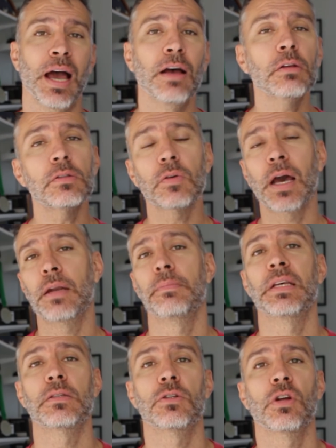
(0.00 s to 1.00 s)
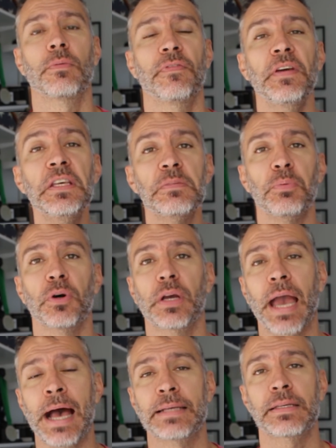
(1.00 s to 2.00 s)
I also got a message on
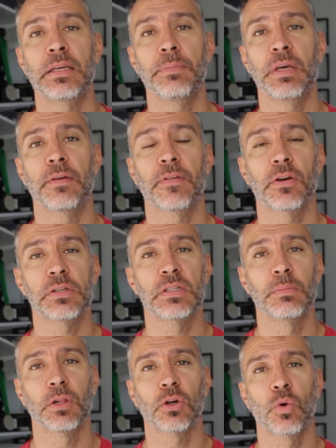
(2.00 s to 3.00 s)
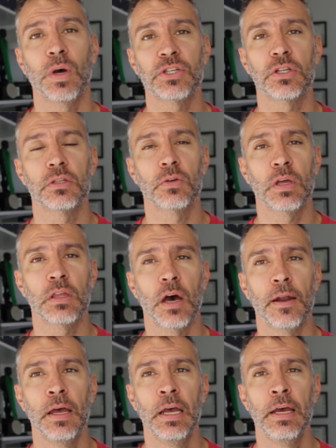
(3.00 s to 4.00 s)
Facebook asking me a very similar question. So I
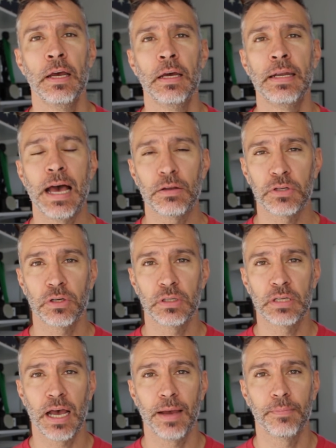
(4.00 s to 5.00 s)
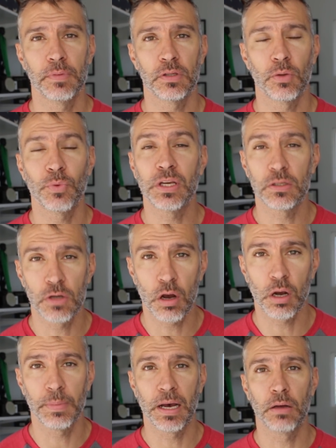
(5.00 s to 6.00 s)
thought now's a good time that we can
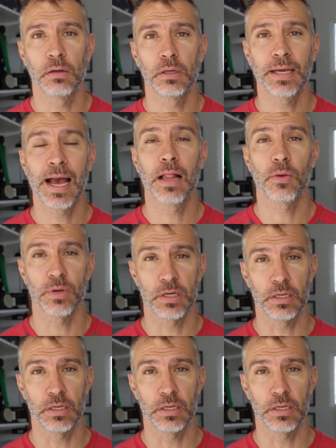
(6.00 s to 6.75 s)
talk about calorie